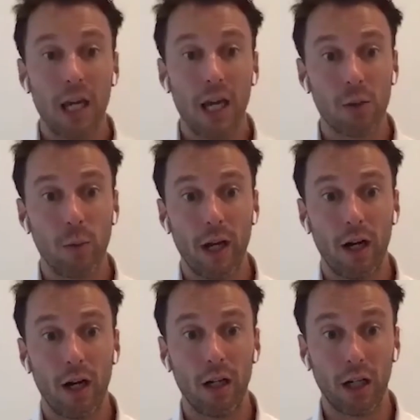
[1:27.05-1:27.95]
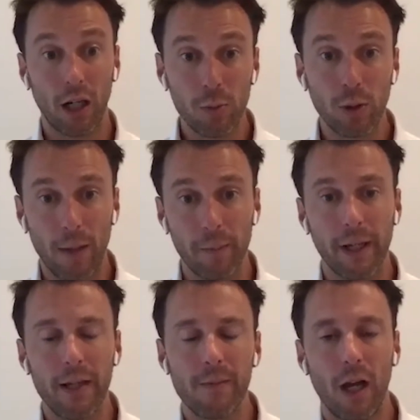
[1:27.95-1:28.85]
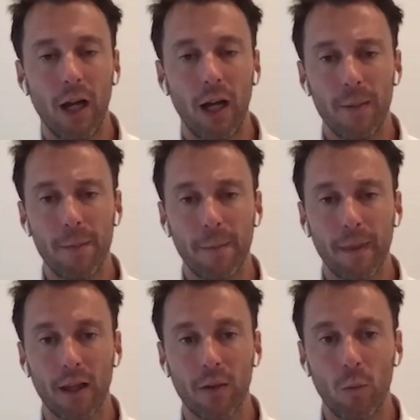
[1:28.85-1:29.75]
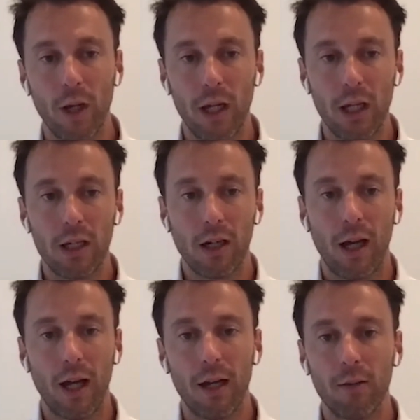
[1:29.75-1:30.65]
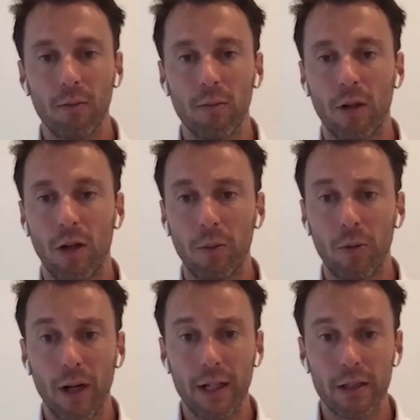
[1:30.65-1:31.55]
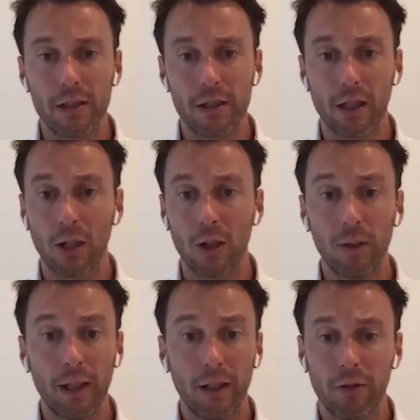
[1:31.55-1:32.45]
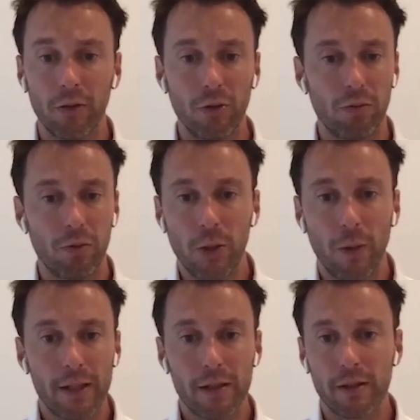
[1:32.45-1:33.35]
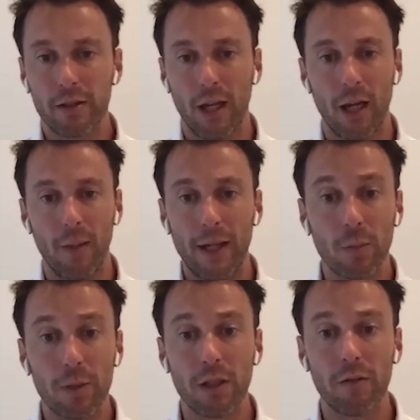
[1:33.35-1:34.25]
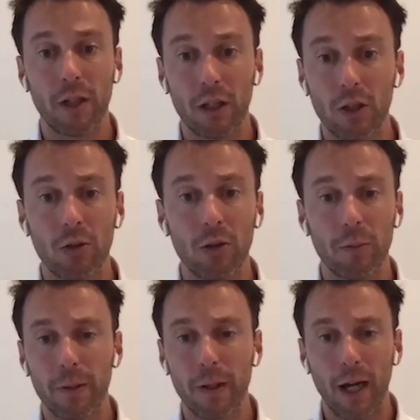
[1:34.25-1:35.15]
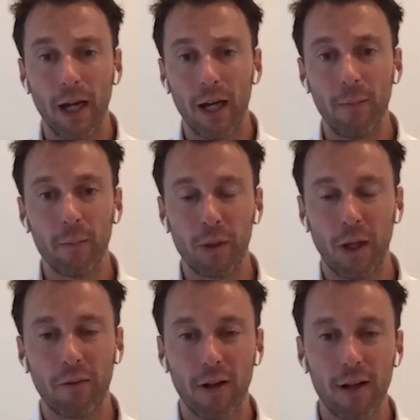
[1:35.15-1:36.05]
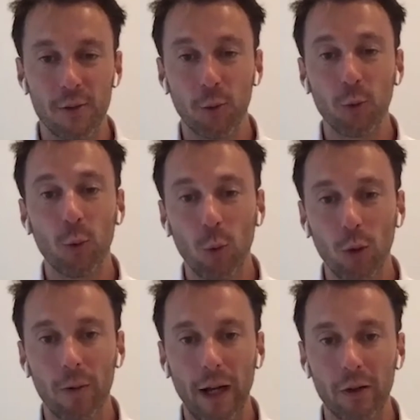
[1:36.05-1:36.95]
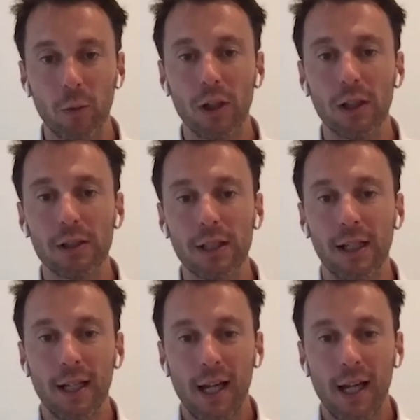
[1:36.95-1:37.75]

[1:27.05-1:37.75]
Yes, we are a global company. Um, we um, operate globally through US, um, Asia Pacific, Europe, um, you have clients all, all around the world.